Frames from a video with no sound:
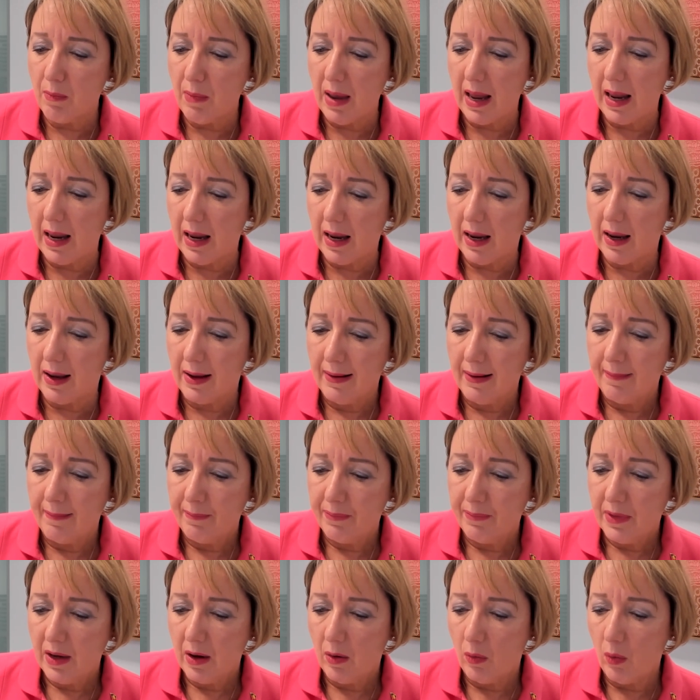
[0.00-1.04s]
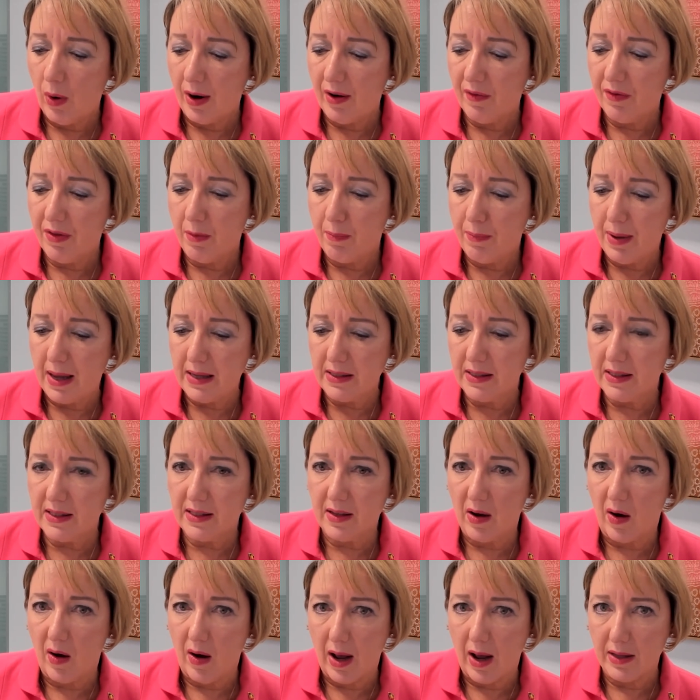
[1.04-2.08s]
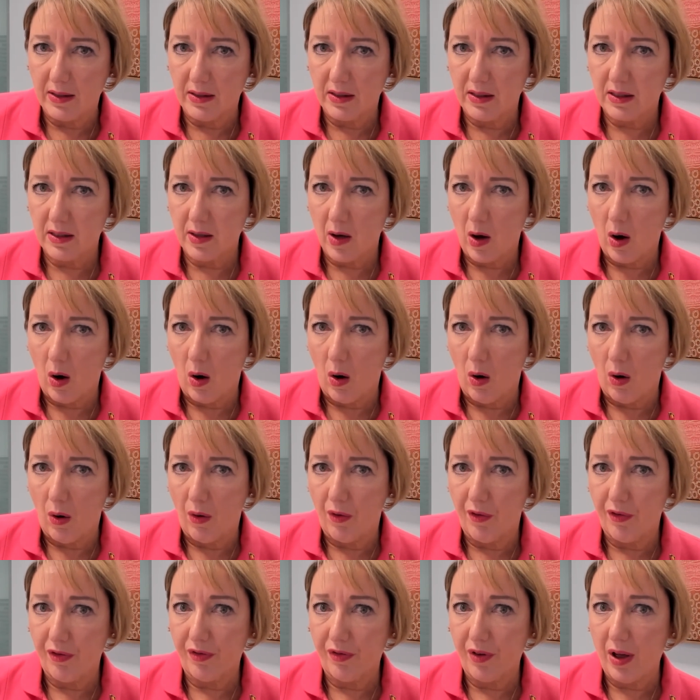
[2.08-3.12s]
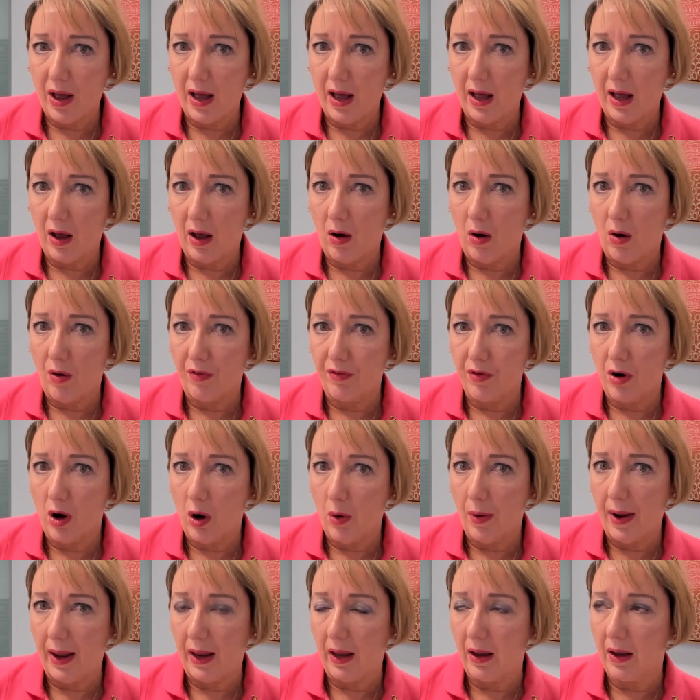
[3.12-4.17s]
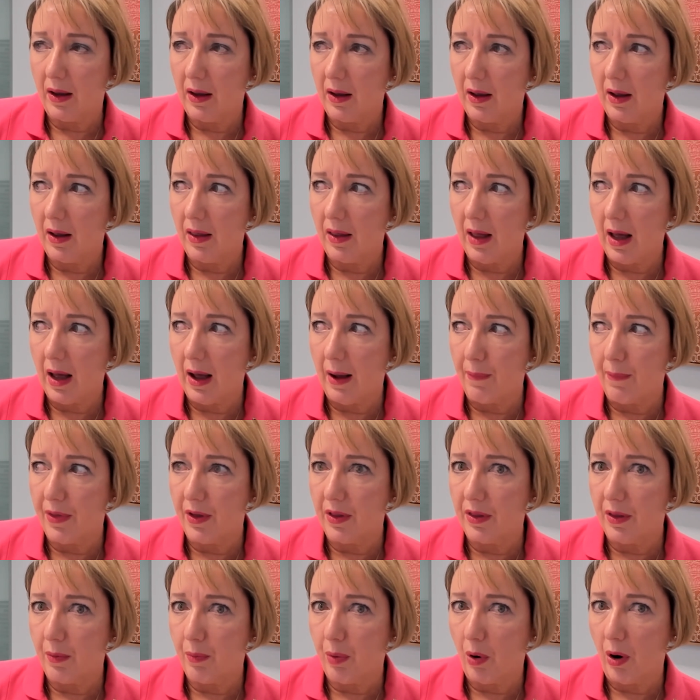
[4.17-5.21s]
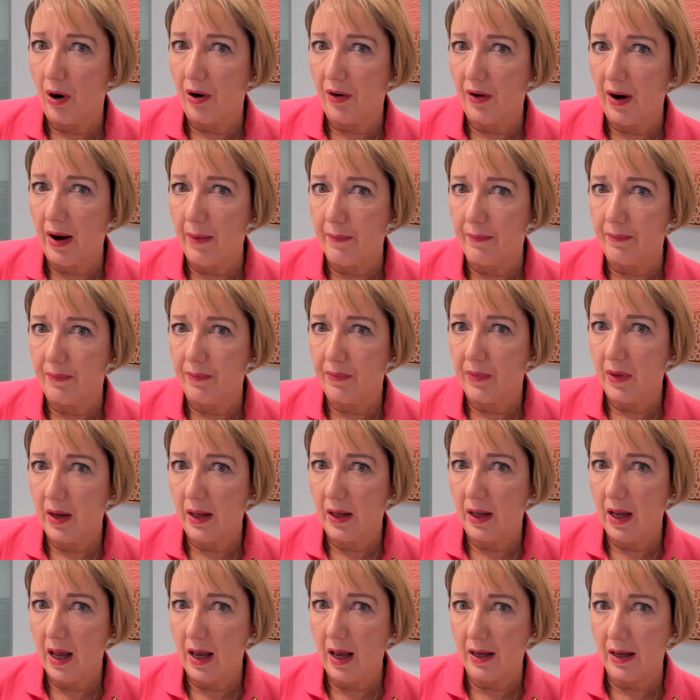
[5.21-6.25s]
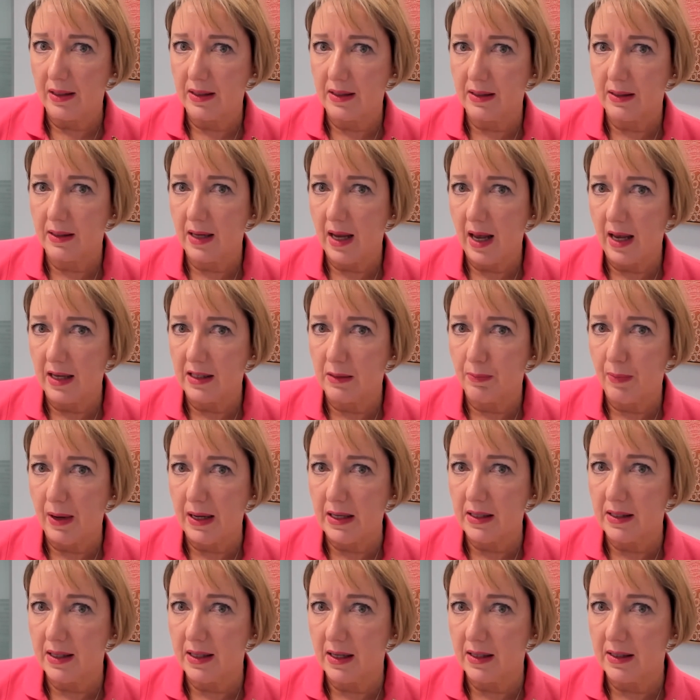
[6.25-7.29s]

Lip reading: to me, one of the best signs of knowing that the program has been